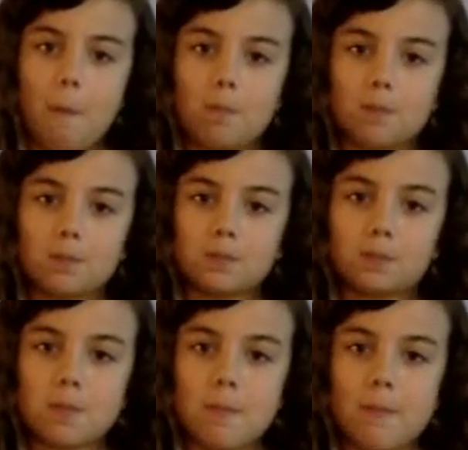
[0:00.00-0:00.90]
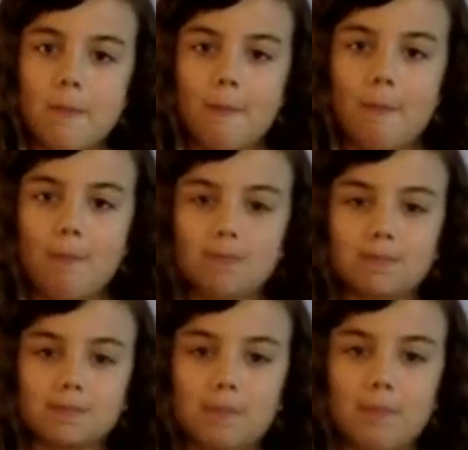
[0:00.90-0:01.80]
Mm.
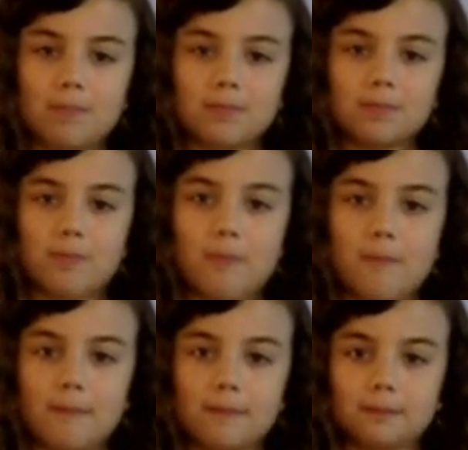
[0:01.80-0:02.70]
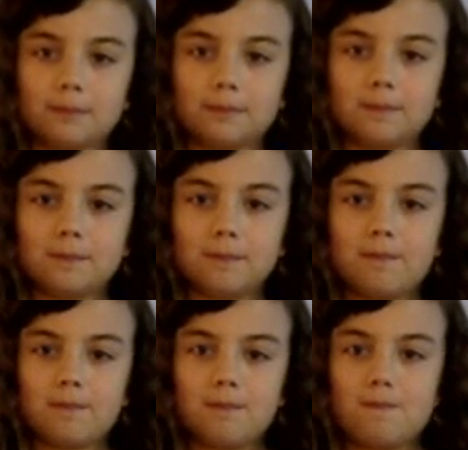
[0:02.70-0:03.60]
My favorite part of the
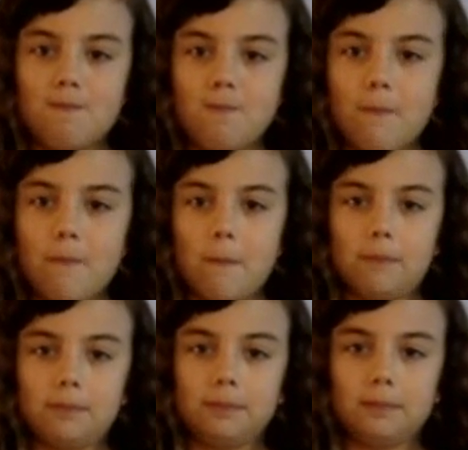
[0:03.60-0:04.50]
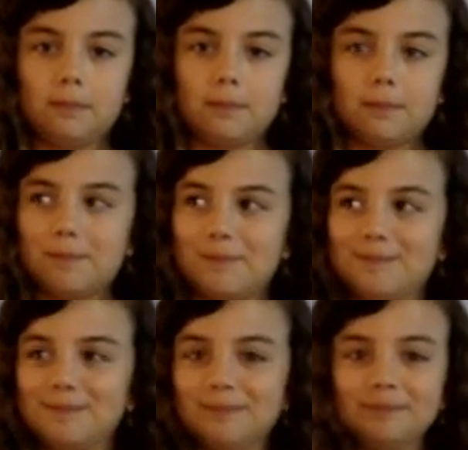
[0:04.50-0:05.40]
job. Uh,
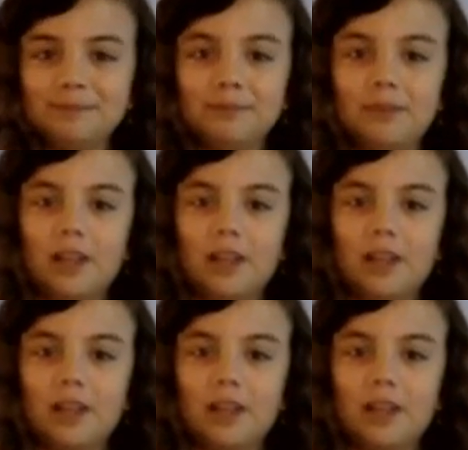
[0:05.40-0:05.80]
you